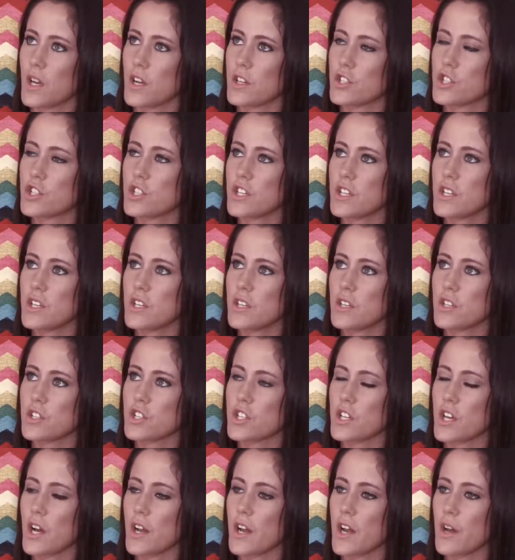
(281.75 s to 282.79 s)
she
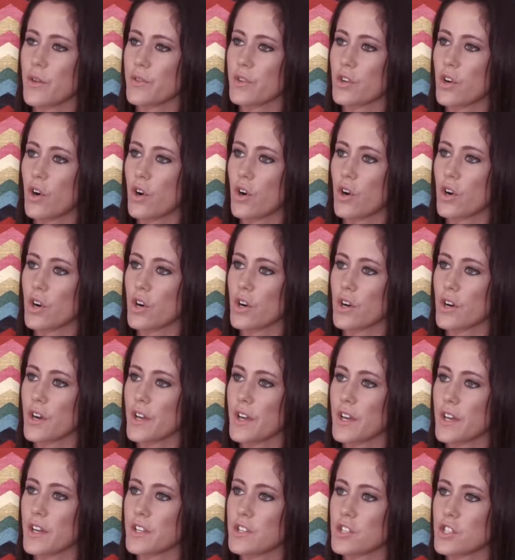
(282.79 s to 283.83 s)
she got out of the car
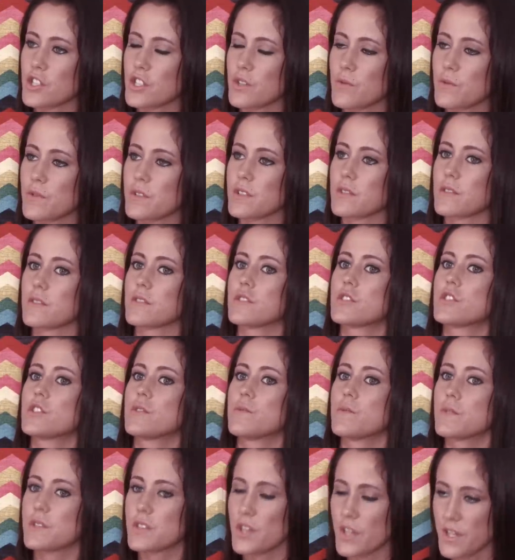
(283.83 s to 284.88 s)
and she was she
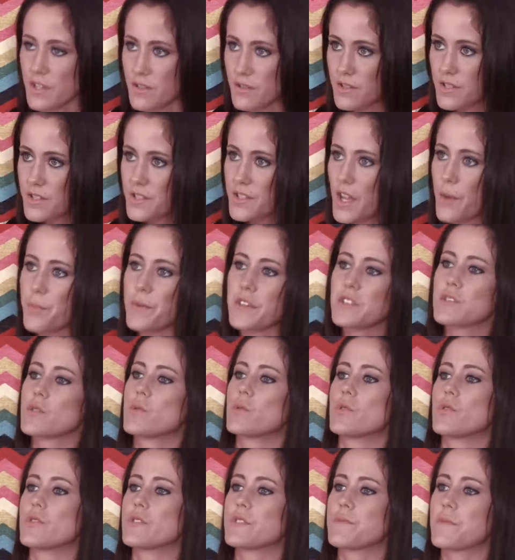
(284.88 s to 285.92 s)
was like stepping
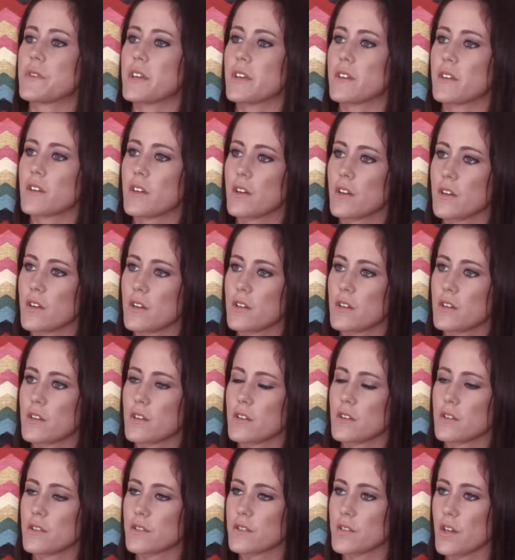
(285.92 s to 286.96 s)
towards me.
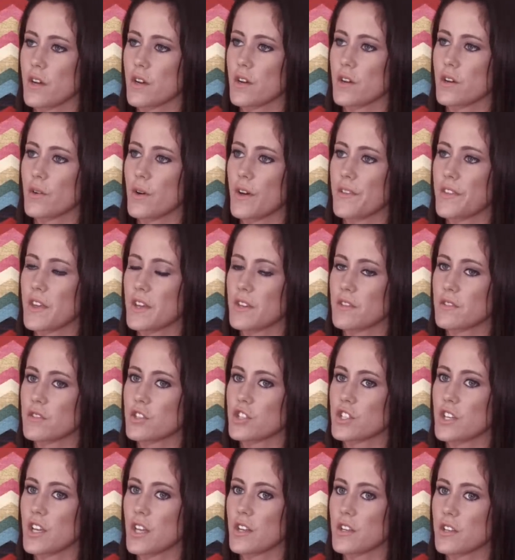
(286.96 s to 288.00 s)
Okay. So and then
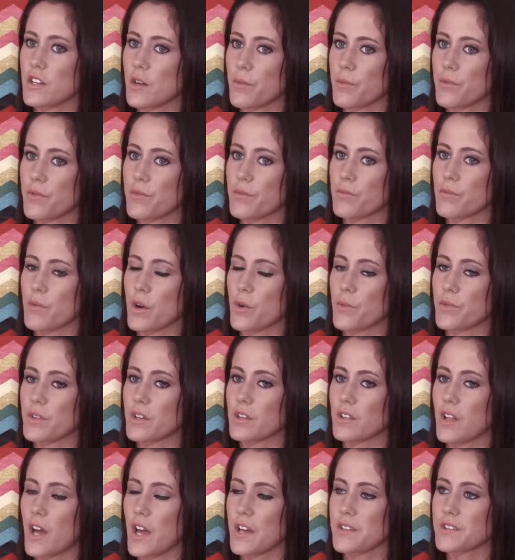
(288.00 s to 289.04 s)
she ended up throwing the
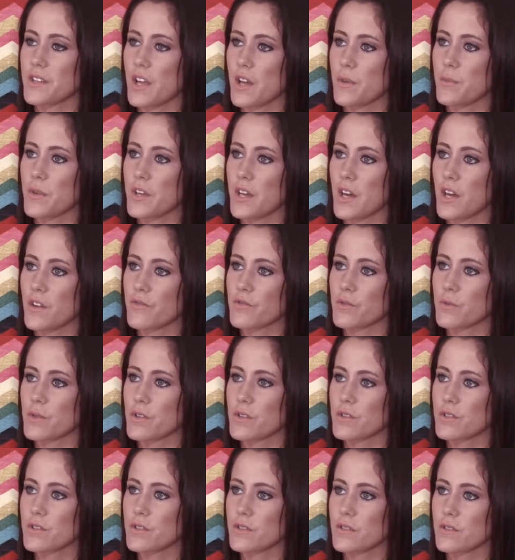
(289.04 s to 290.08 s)
glass at me
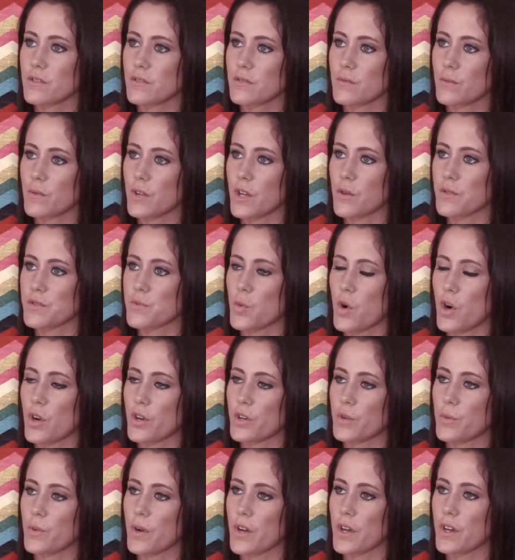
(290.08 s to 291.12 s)
afterwards and when I was
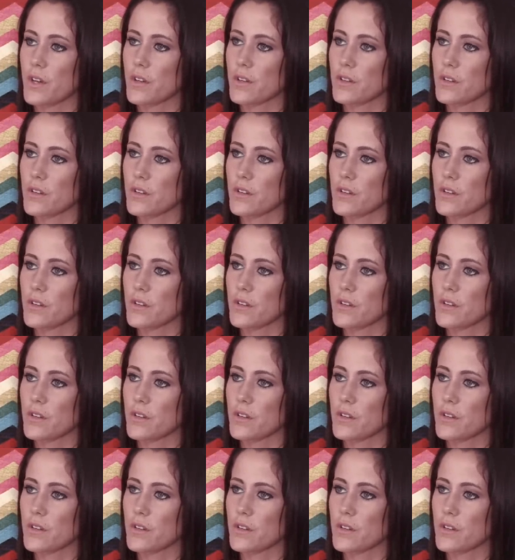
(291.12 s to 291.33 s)
walking away.